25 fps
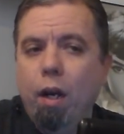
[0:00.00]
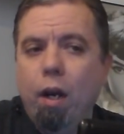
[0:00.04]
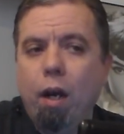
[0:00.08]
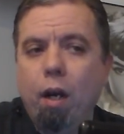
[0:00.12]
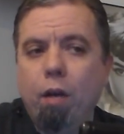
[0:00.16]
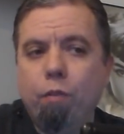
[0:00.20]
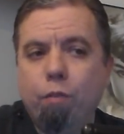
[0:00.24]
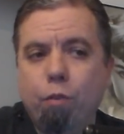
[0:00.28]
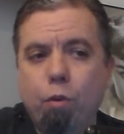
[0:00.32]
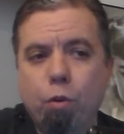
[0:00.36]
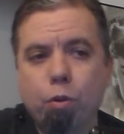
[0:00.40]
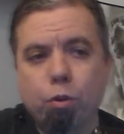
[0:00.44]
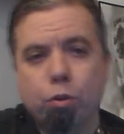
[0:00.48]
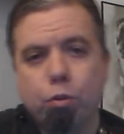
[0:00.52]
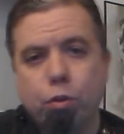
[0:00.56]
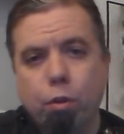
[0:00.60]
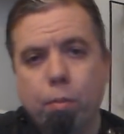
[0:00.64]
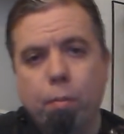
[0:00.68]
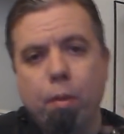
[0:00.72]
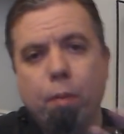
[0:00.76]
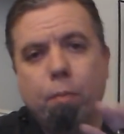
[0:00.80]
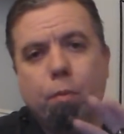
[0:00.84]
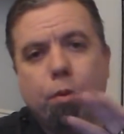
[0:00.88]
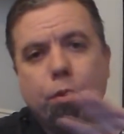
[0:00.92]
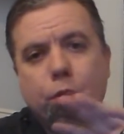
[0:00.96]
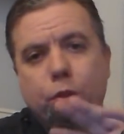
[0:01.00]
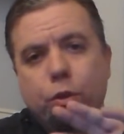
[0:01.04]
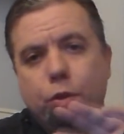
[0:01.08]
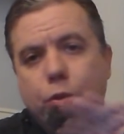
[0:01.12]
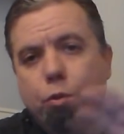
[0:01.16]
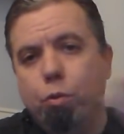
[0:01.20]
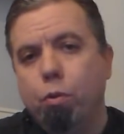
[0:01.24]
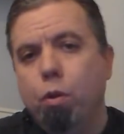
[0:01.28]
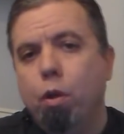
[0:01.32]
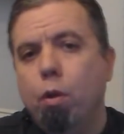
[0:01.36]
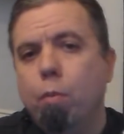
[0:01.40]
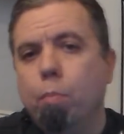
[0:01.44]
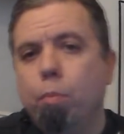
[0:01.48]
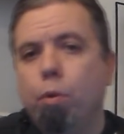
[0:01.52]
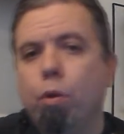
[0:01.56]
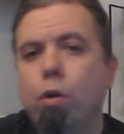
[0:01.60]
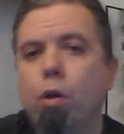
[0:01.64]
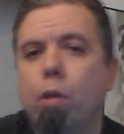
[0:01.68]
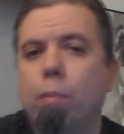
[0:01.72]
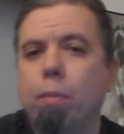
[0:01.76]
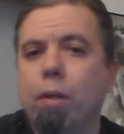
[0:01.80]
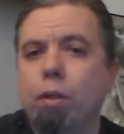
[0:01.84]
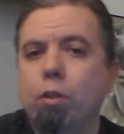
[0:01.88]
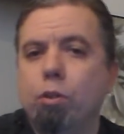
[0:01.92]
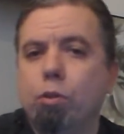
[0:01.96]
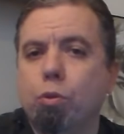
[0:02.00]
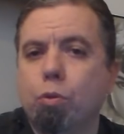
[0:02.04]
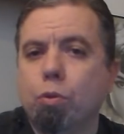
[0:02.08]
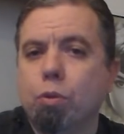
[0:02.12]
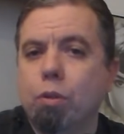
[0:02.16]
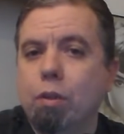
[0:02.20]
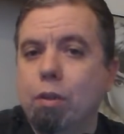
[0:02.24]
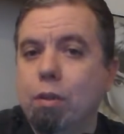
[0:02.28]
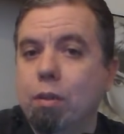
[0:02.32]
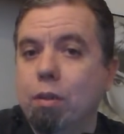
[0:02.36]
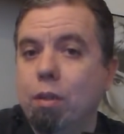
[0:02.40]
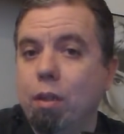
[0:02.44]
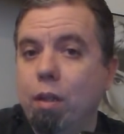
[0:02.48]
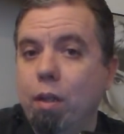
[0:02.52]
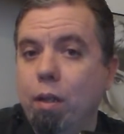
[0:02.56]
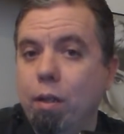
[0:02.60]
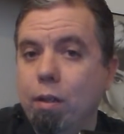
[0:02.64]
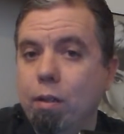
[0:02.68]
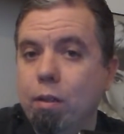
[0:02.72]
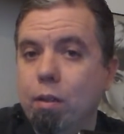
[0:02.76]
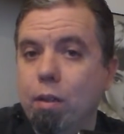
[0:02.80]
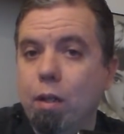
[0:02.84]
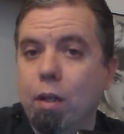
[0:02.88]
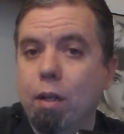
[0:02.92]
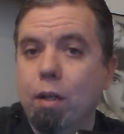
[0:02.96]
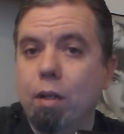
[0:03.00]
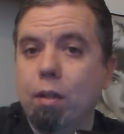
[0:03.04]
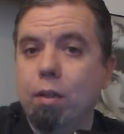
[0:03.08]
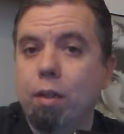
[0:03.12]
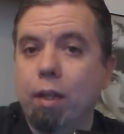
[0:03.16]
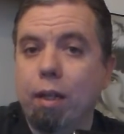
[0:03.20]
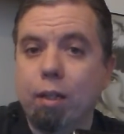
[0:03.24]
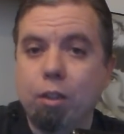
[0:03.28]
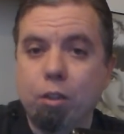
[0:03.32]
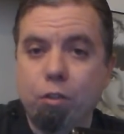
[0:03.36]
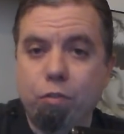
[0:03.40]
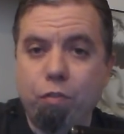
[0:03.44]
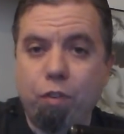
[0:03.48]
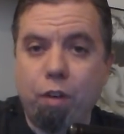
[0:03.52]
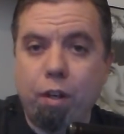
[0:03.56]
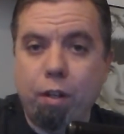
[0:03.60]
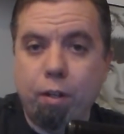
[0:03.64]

and of course remember to put all my sources in a text